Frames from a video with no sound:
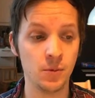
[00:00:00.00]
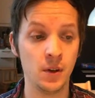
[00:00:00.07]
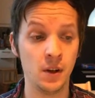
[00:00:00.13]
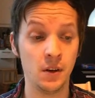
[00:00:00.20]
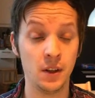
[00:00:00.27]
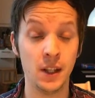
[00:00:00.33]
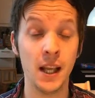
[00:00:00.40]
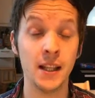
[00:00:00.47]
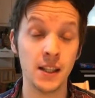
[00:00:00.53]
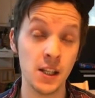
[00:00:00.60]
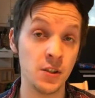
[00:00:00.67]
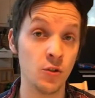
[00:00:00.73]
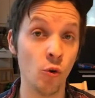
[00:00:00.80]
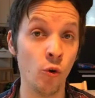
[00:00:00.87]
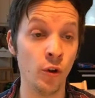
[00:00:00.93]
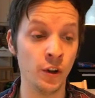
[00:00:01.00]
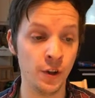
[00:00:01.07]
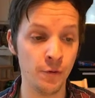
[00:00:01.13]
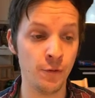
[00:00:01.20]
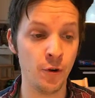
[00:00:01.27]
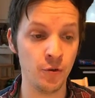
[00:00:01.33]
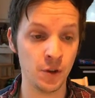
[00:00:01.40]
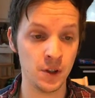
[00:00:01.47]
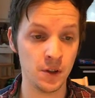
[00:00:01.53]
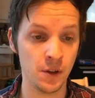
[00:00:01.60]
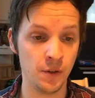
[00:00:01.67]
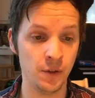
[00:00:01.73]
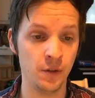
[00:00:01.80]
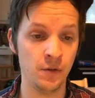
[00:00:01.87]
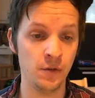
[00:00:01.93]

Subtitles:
where that is all you focus on,